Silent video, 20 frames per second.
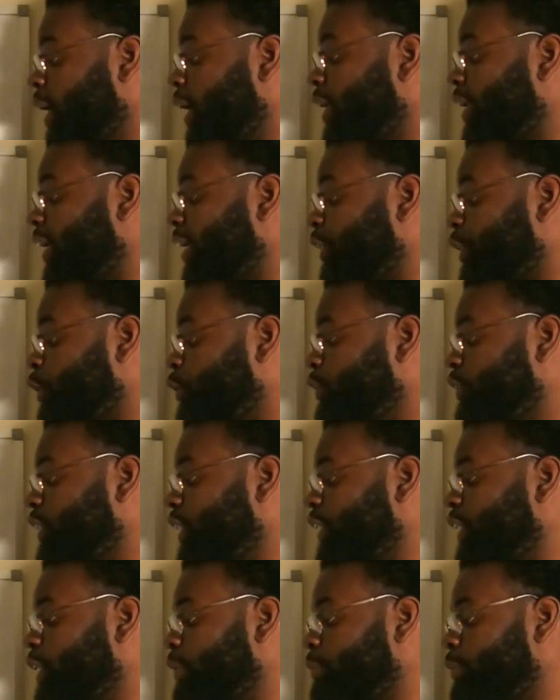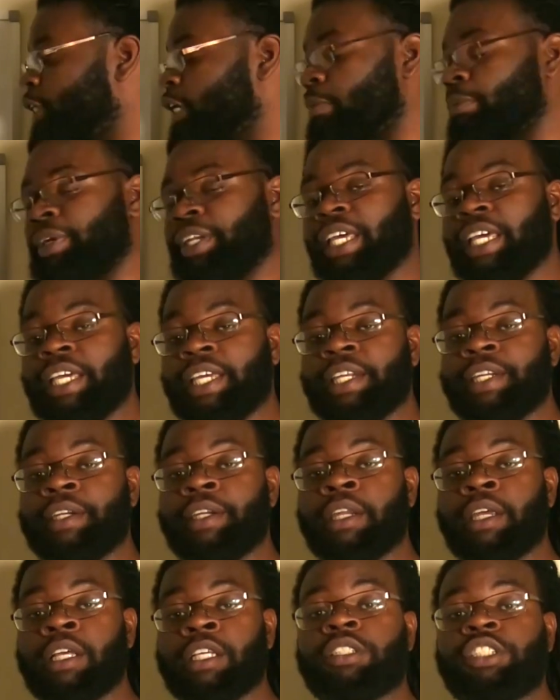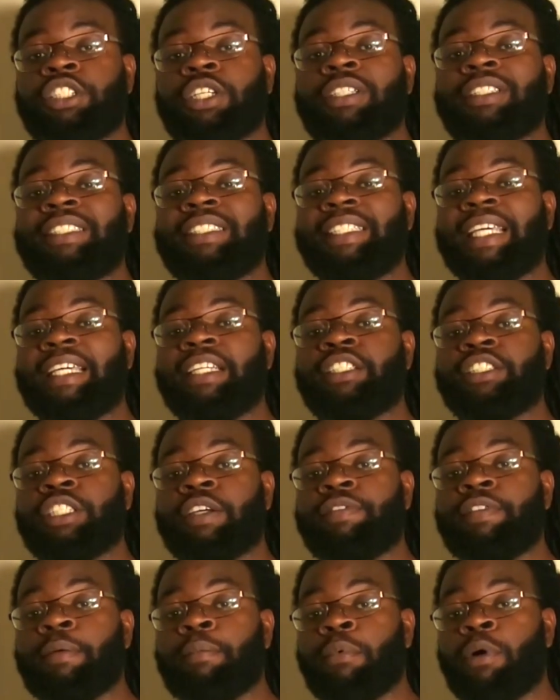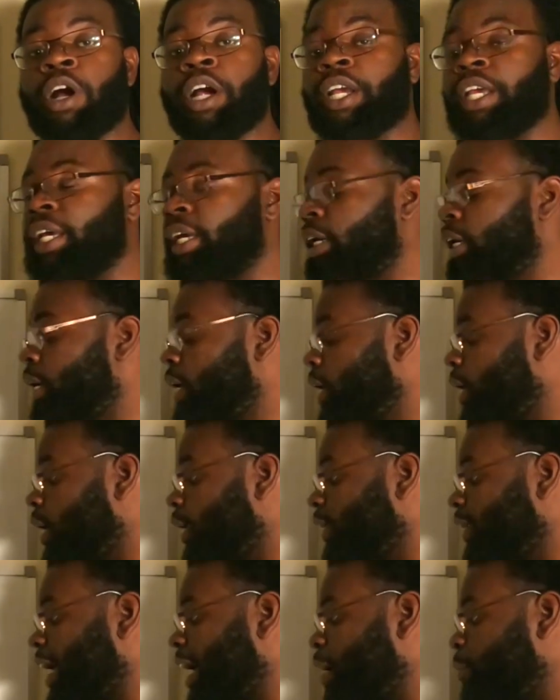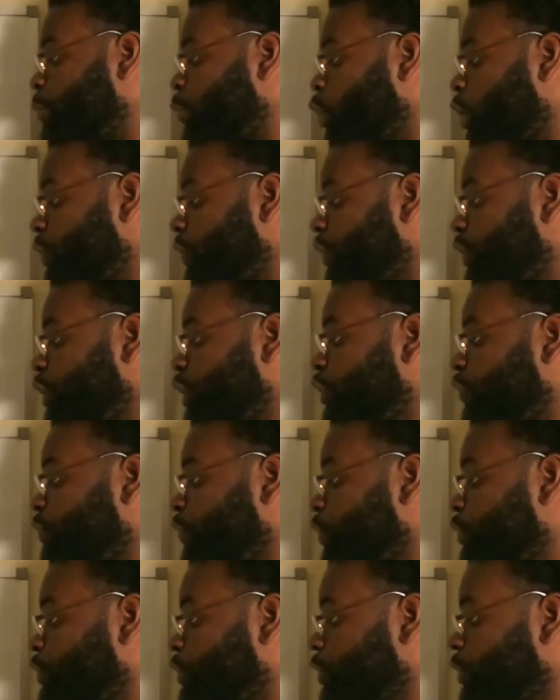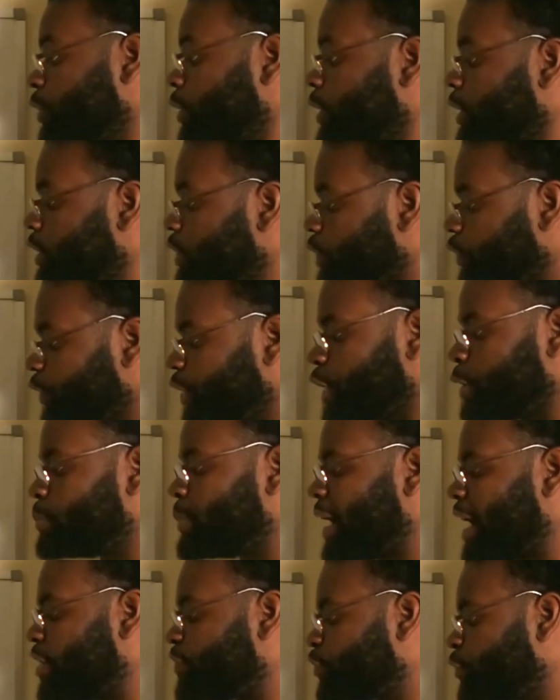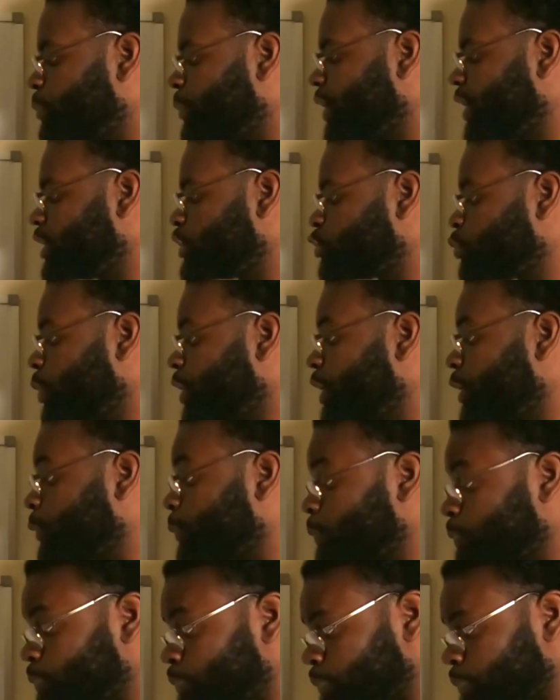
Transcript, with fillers: And I do see them dominating certain sectors of the market a lot more in the near future. So they're a buy for me as well.